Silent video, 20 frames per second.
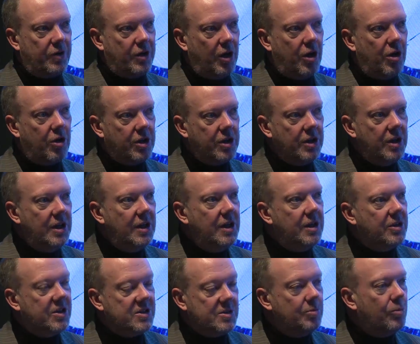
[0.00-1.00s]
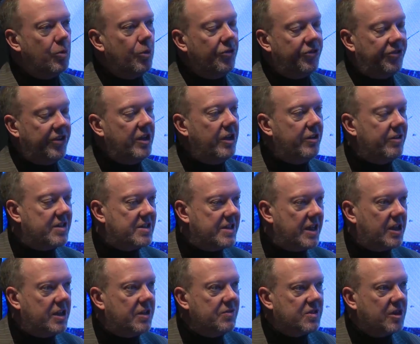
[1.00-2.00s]
o'clock. Got some more senior
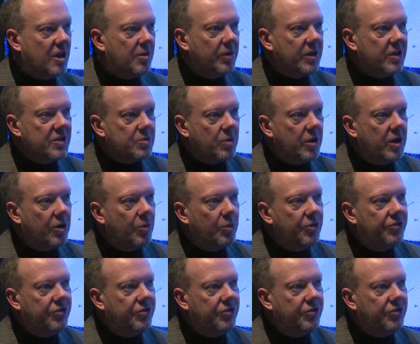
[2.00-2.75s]
executives coming as well.